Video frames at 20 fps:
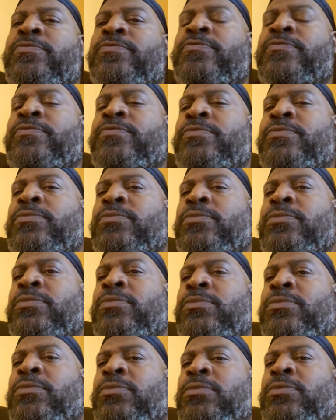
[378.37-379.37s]

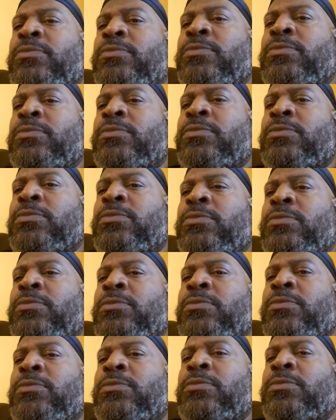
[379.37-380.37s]

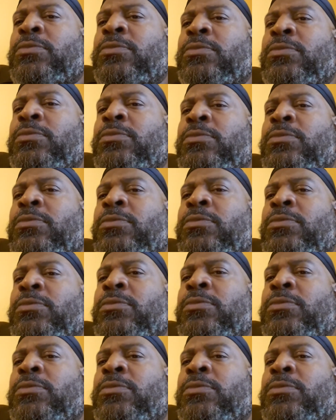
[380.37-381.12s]
(silence)